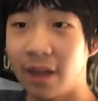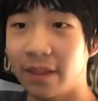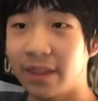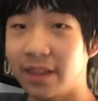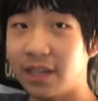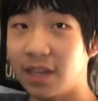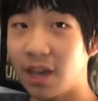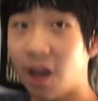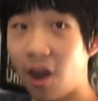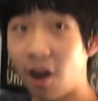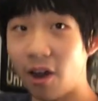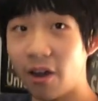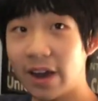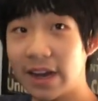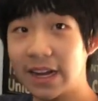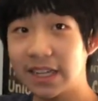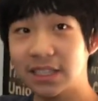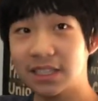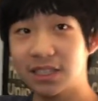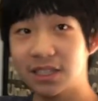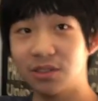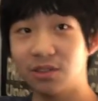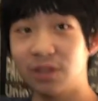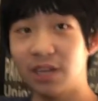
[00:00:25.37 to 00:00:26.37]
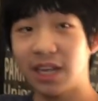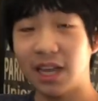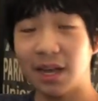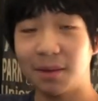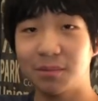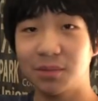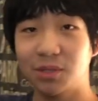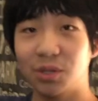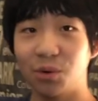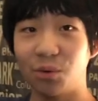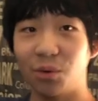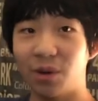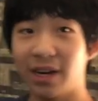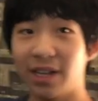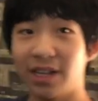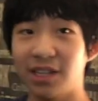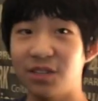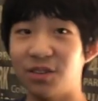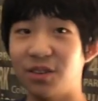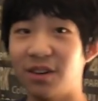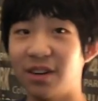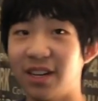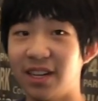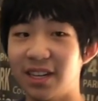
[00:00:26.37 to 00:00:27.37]
the RS3M
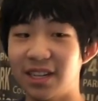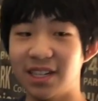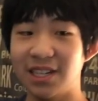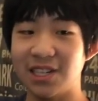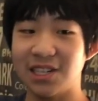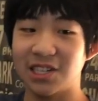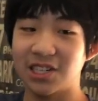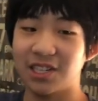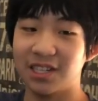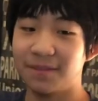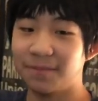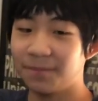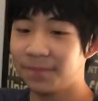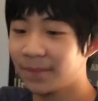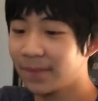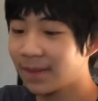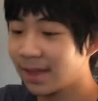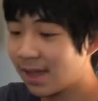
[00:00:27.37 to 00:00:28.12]
2020 edition